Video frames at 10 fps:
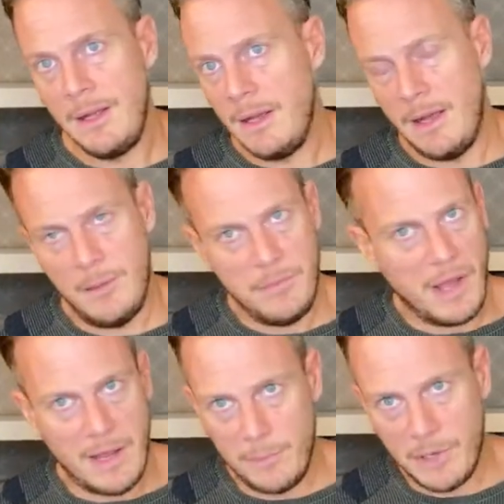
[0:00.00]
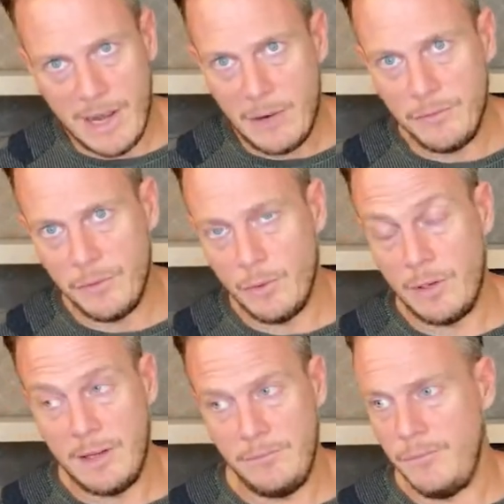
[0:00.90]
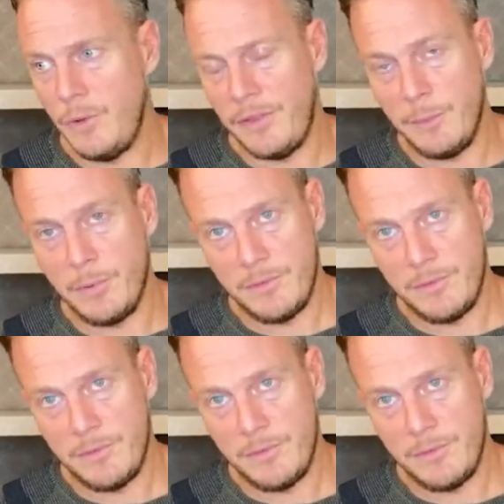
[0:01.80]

that I'm cut out for, and I have nothing but